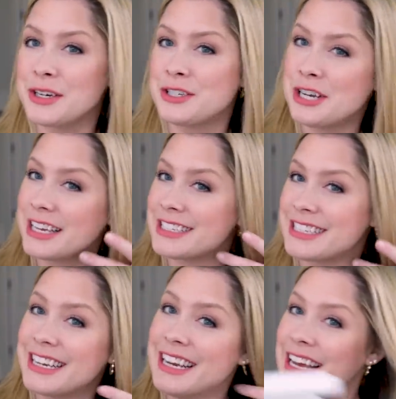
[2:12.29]
You're
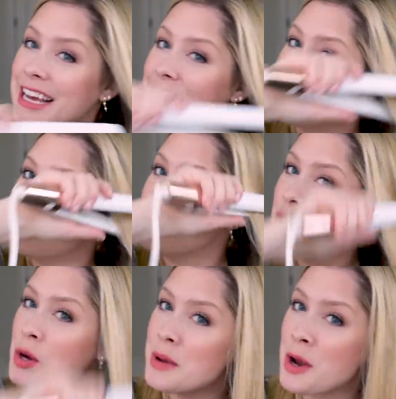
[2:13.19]
just
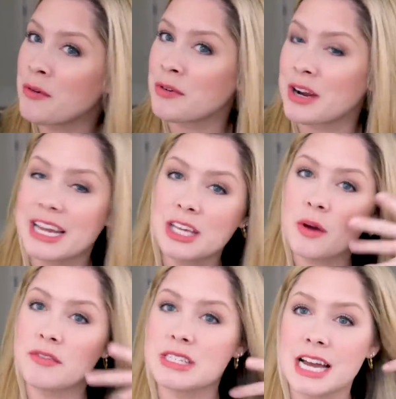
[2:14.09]
Zooming over it,
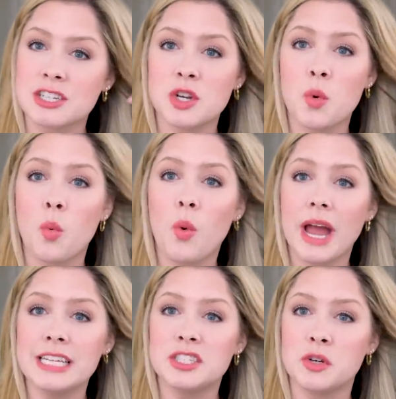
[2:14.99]
you have a section
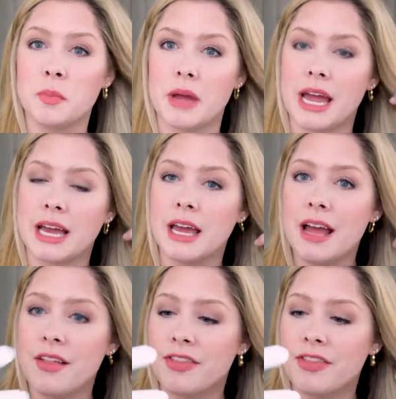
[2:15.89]
way too big.